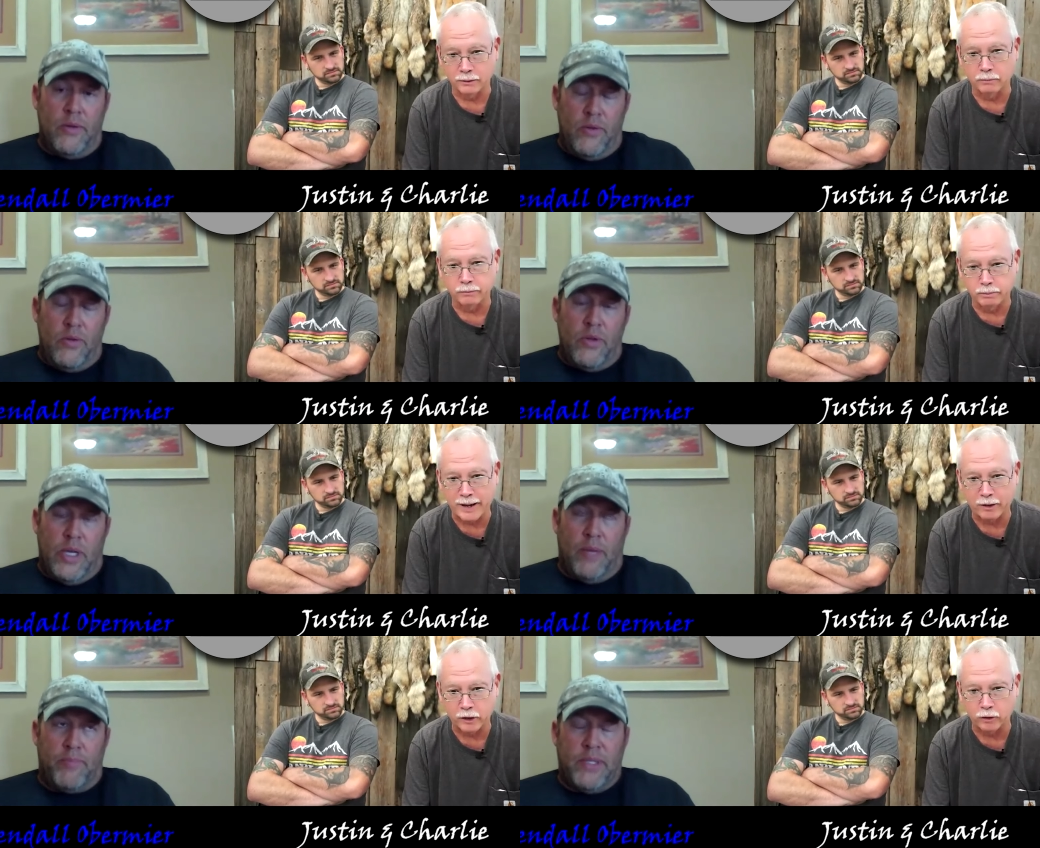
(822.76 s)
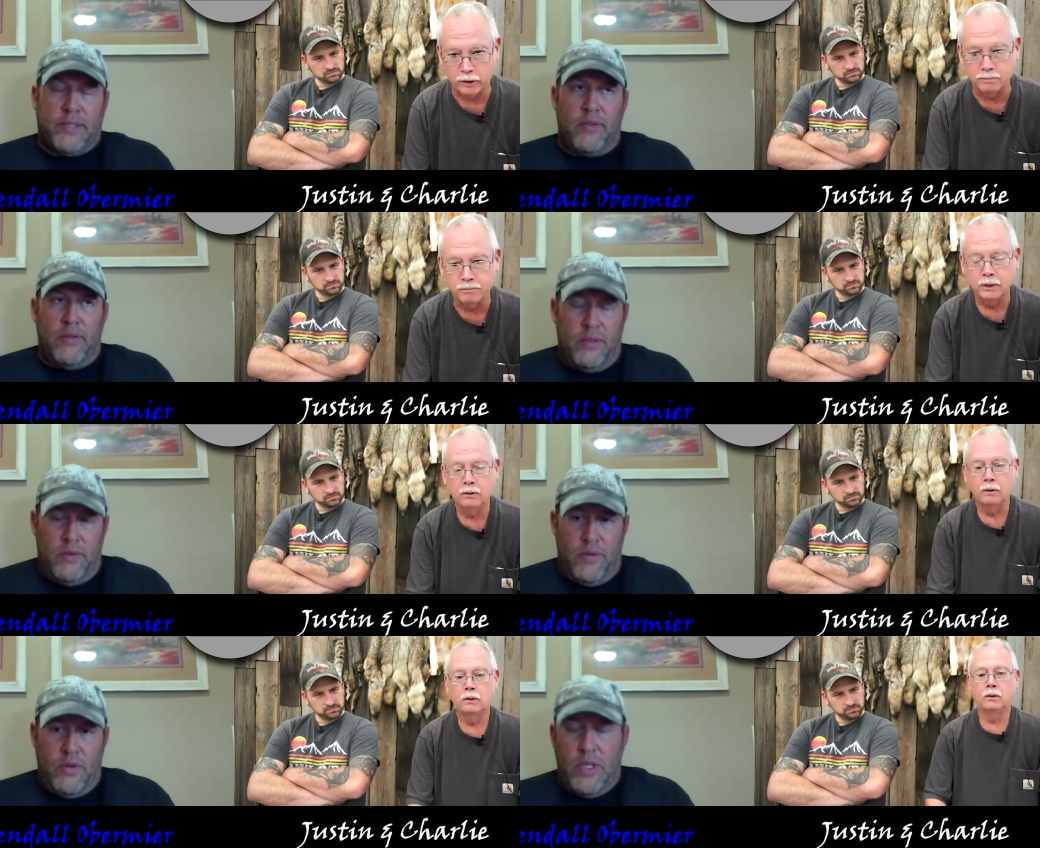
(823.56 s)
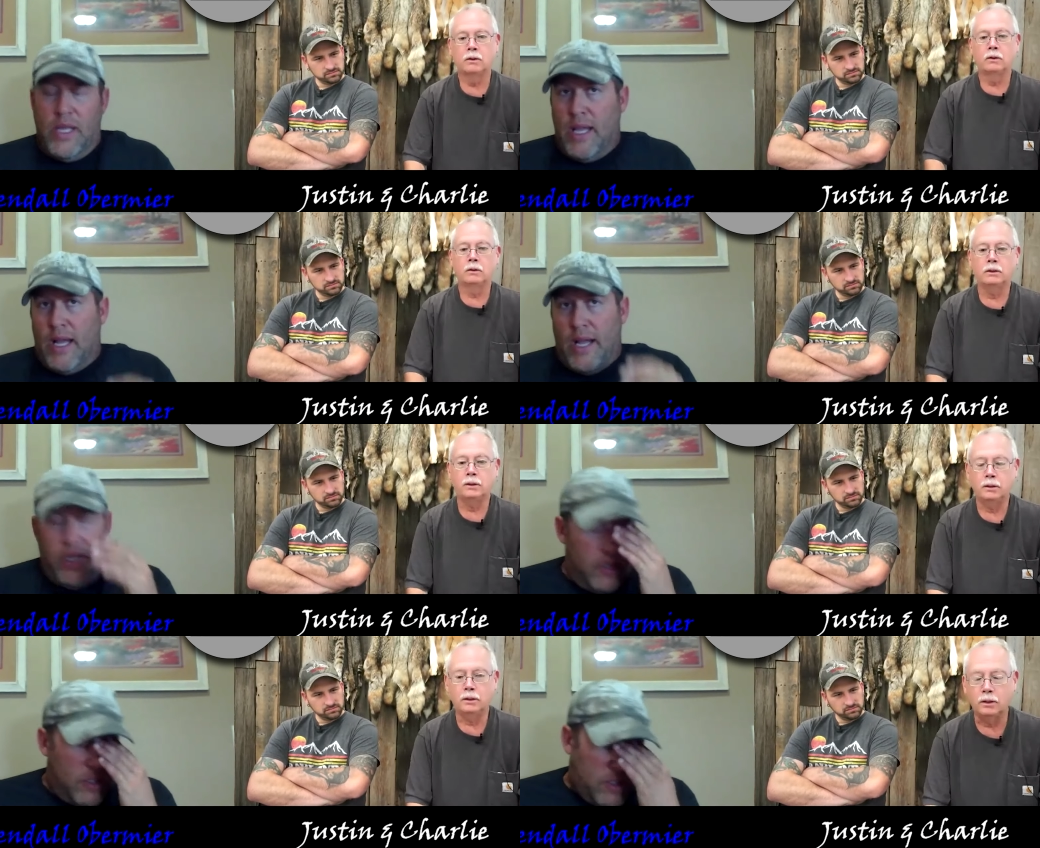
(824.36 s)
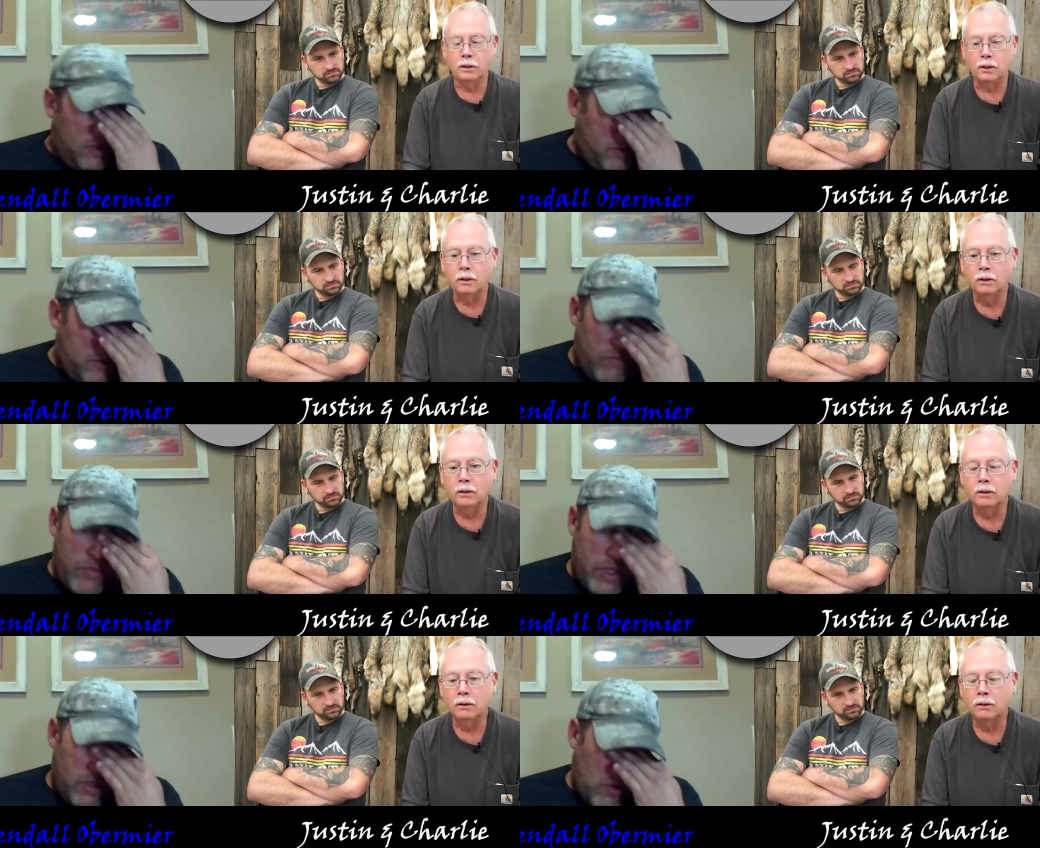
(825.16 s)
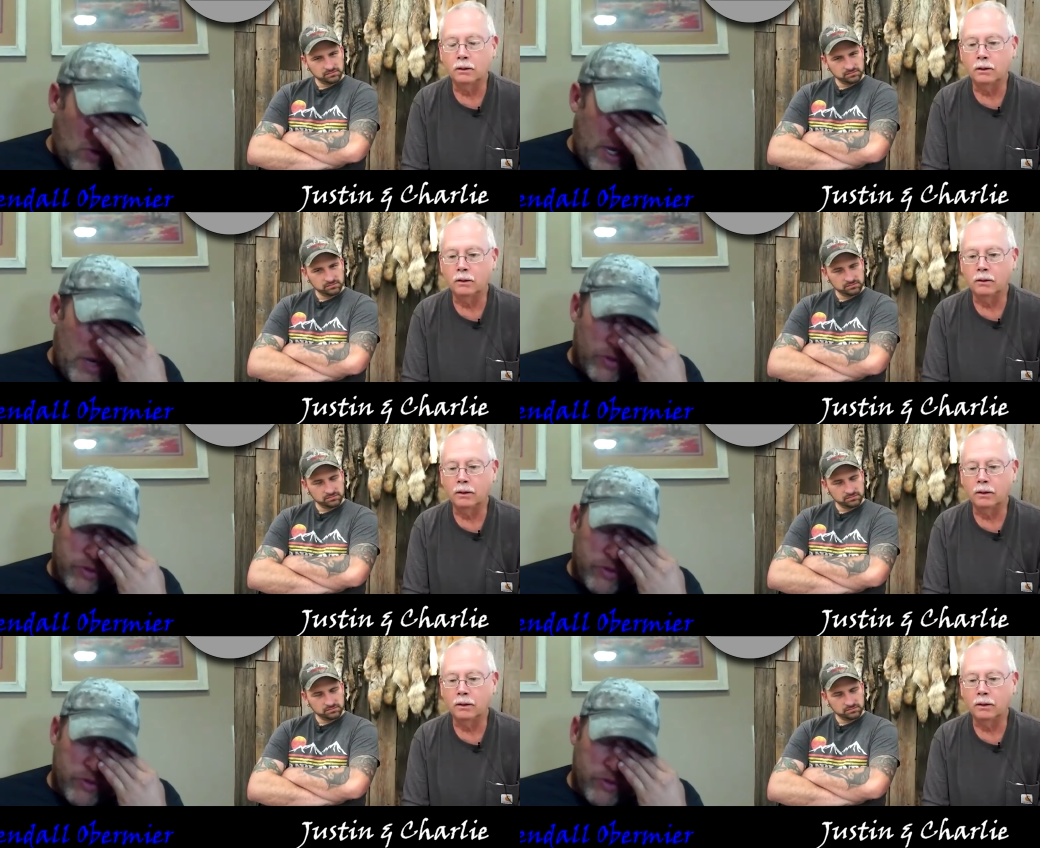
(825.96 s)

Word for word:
Speaker 1: The yeah.
Speaker 2: Yeah, I uh, you know, I was